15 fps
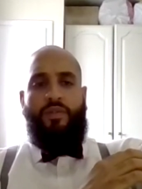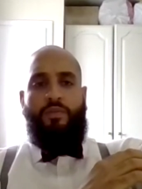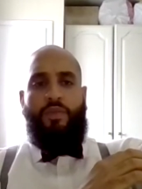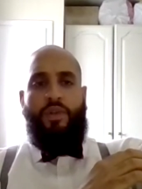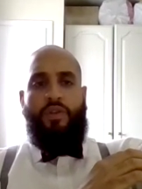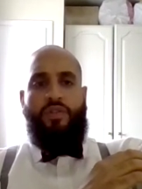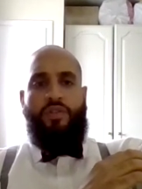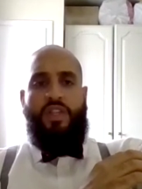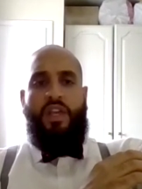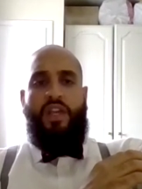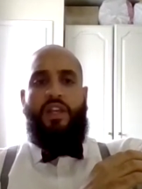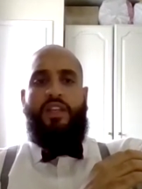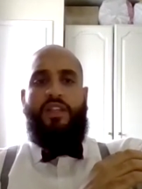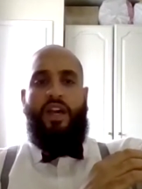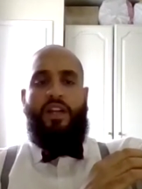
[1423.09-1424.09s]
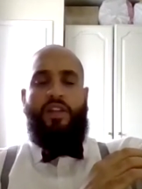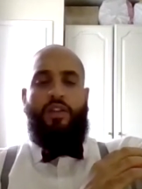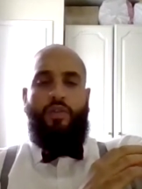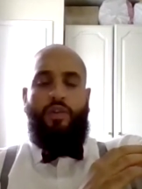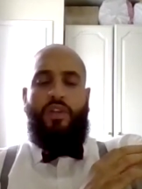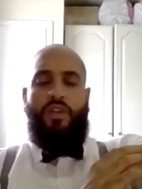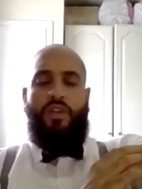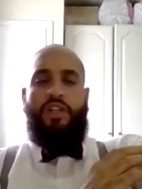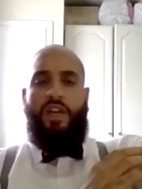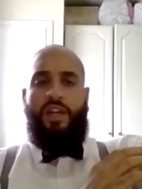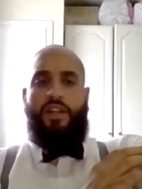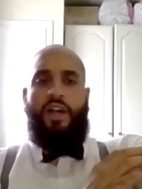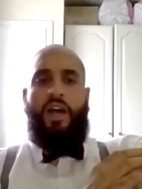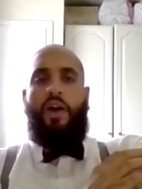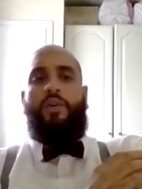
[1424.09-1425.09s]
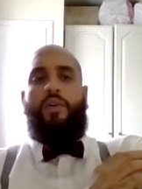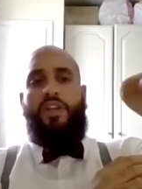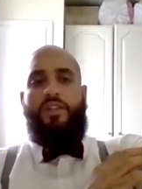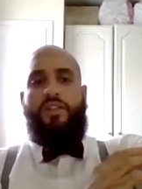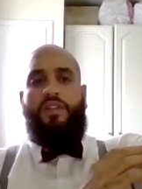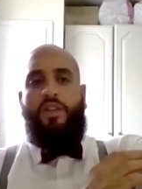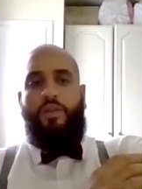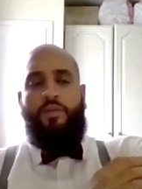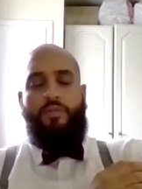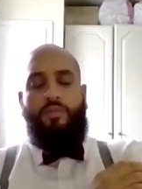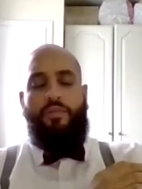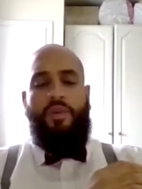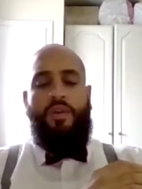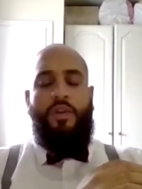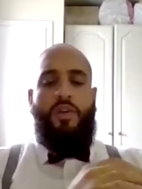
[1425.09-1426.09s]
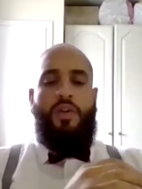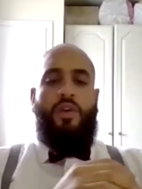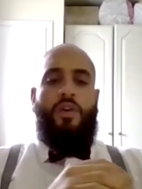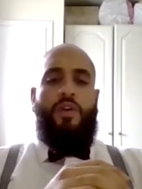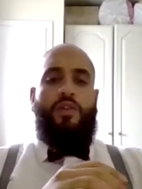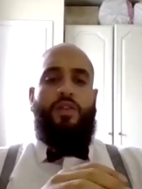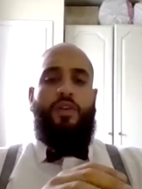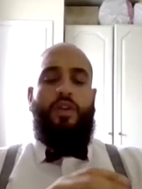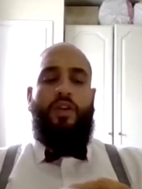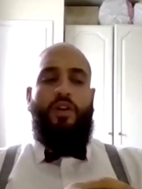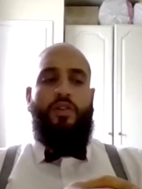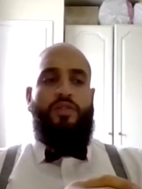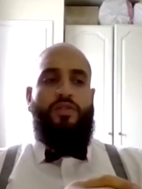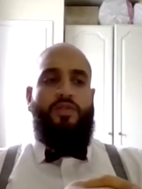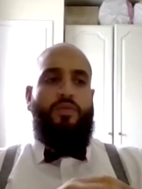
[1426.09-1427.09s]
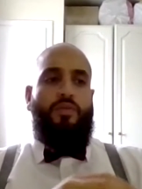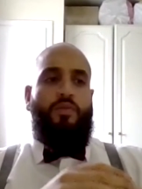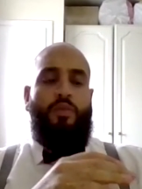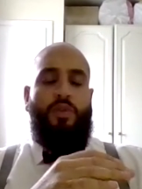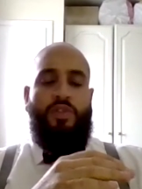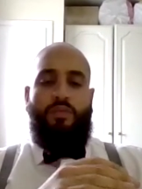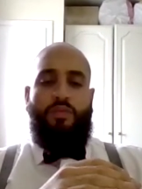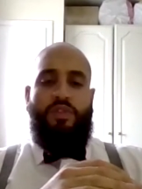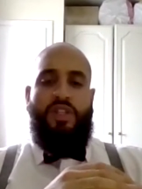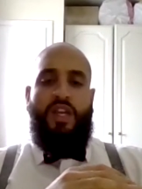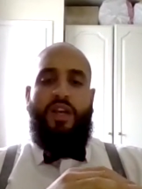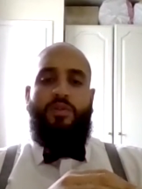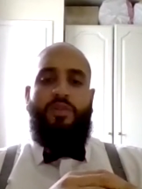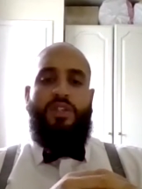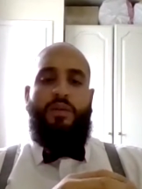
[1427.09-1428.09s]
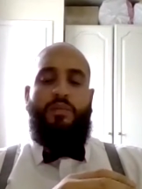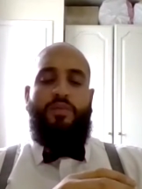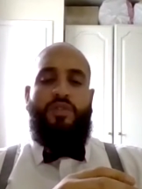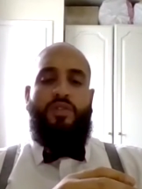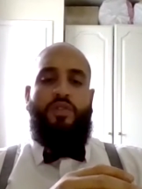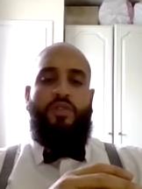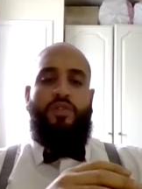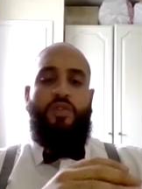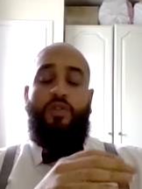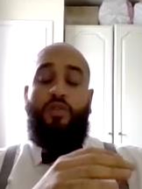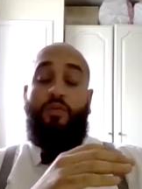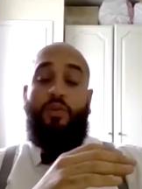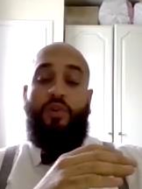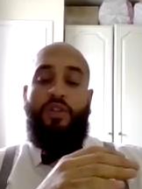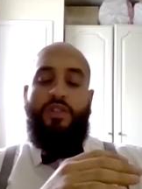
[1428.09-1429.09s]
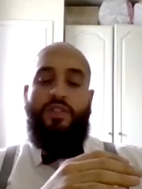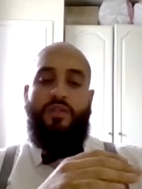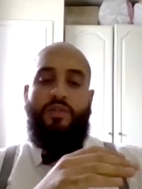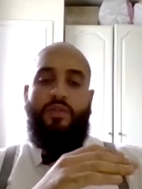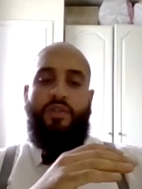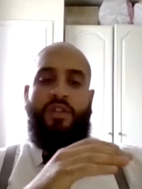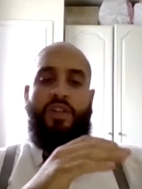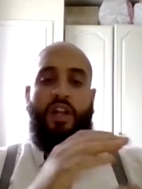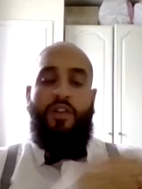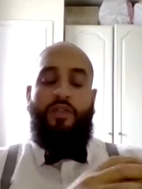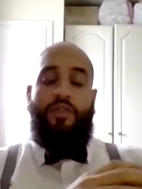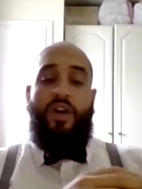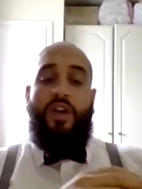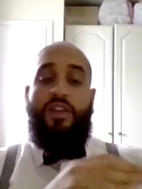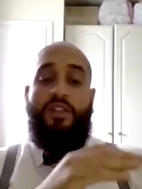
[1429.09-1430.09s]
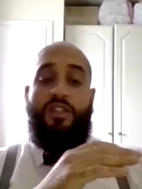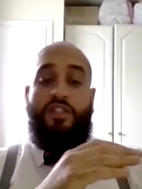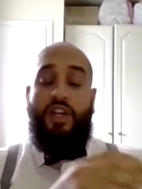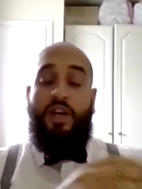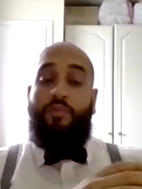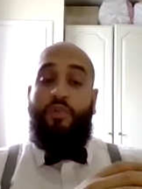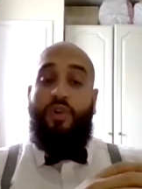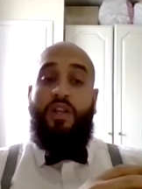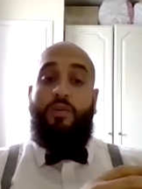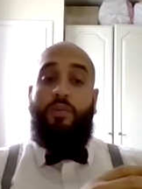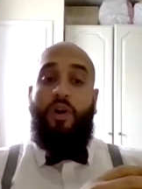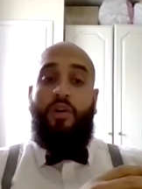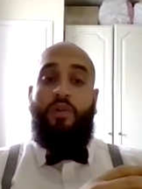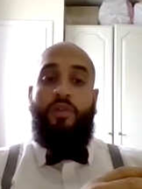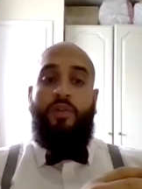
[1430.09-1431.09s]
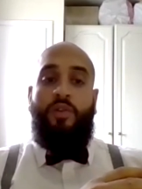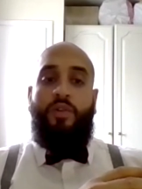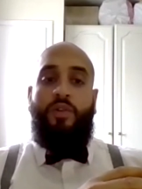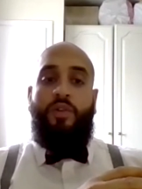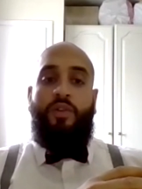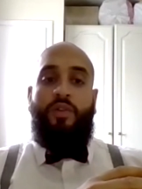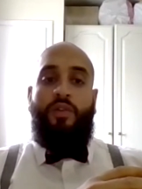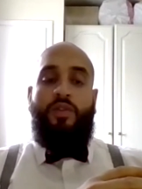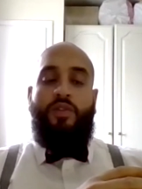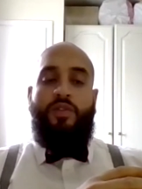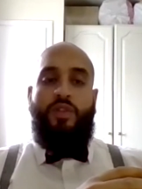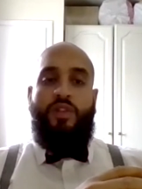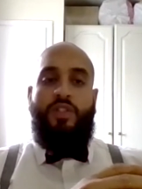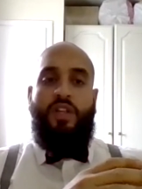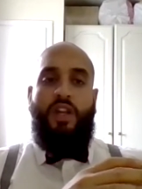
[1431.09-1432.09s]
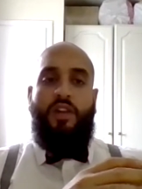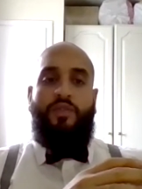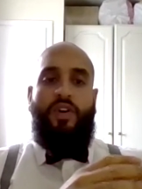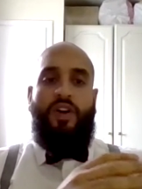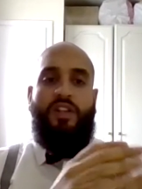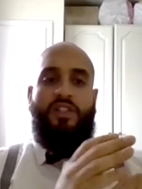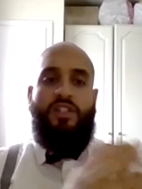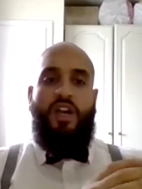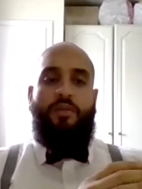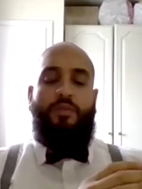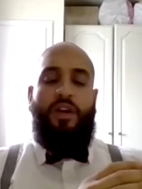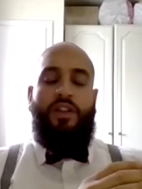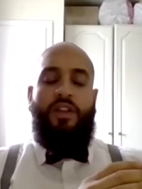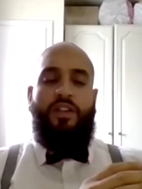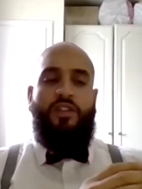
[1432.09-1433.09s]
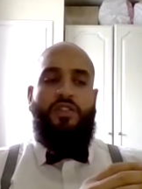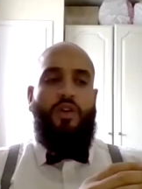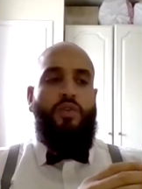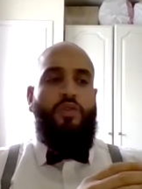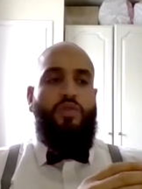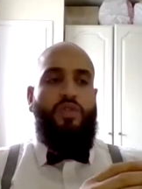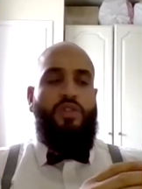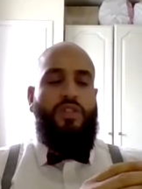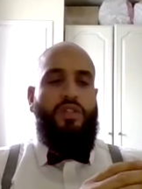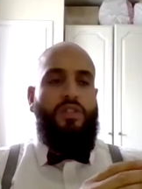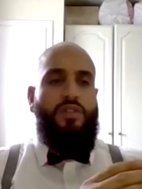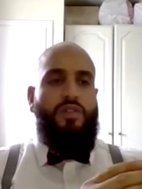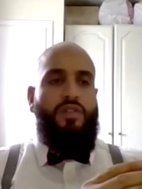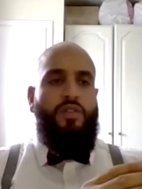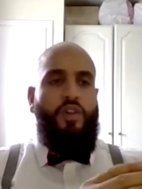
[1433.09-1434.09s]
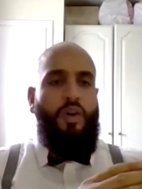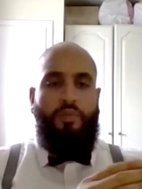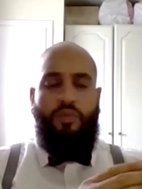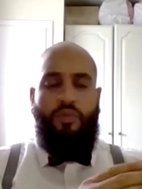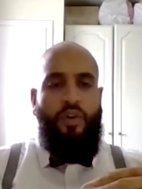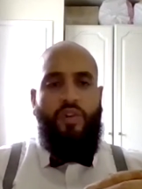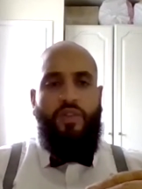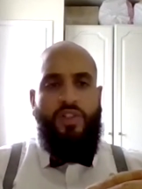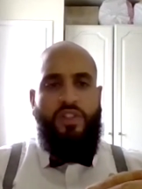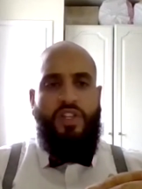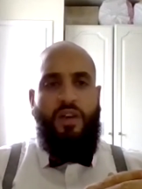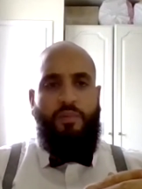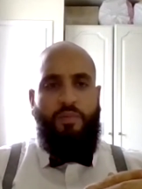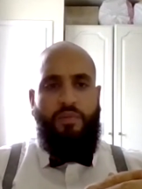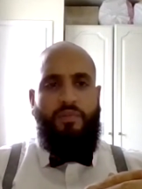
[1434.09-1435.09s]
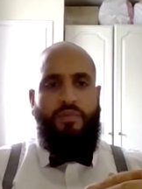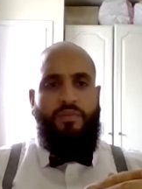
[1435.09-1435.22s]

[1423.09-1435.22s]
Because their lead hand and your lead hand mm-hmm. are out, and it they'll. So he goes. What, what Zhang was able to do was nullify his jab really well. So he just nullified his jab, and then Joe Joyce just stopped throwing the jab.